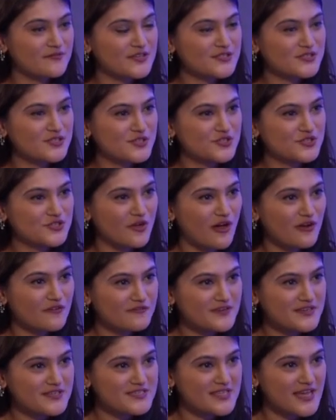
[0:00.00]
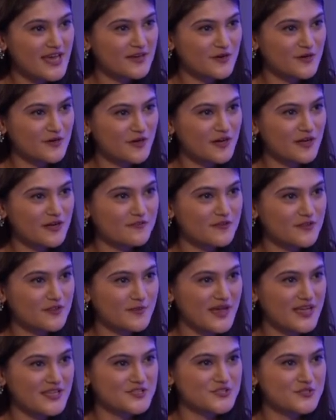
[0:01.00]
research conference that occurred for
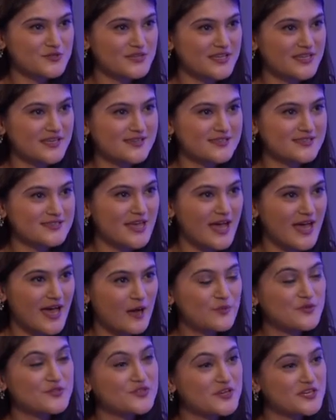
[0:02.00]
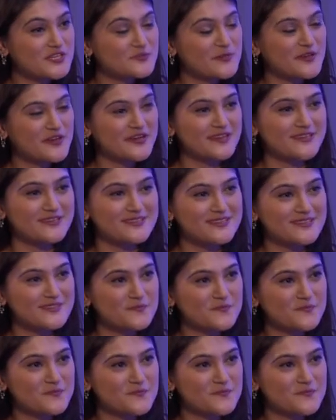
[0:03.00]
the past 2 days. How was your experience?